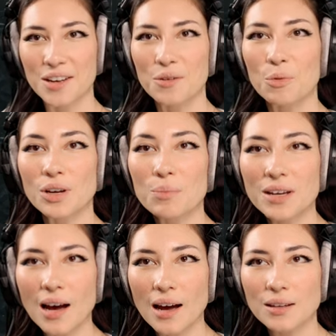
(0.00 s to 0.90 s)
What a bit!
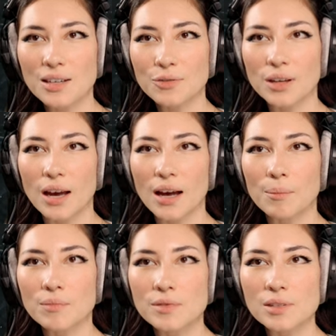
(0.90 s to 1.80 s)
I definitely
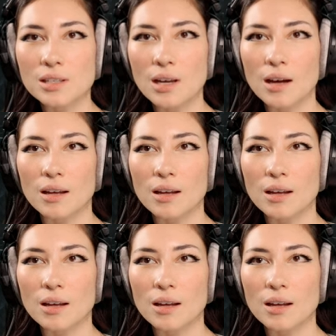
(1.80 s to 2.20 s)
am. It's hot.